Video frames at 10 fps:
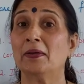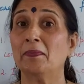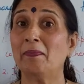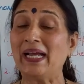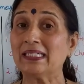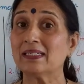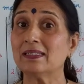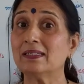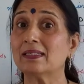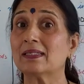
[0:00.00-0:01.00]

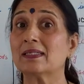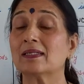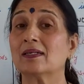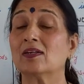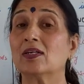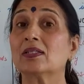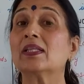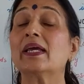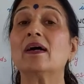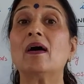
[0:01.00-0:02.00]
Metals,
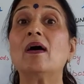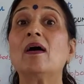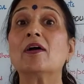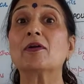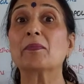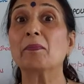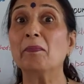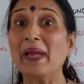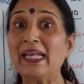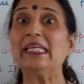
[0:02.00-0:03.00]
they are
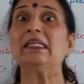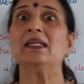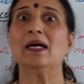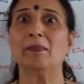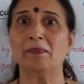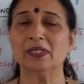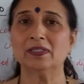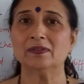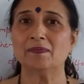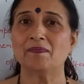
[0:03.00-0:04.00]
many in
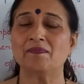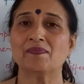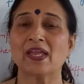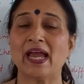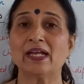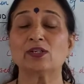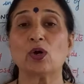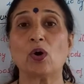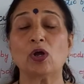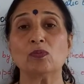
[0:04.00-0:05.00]
number, and
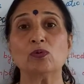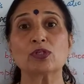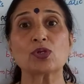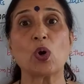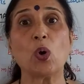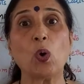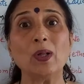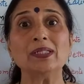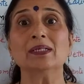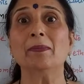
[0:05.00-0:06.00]
almost
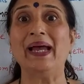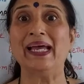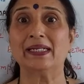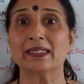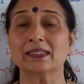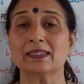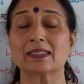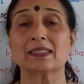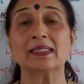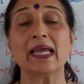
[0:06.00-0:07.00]
all the metals,
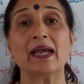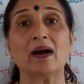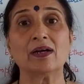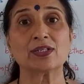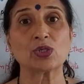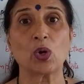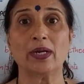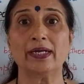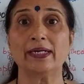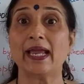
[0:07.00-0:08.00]
they are
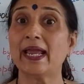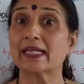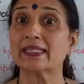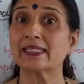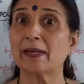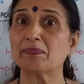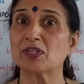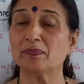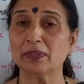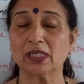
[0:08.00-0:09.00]
solid
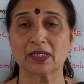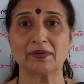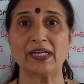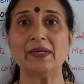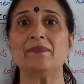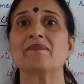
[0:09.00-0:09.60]
except mercury.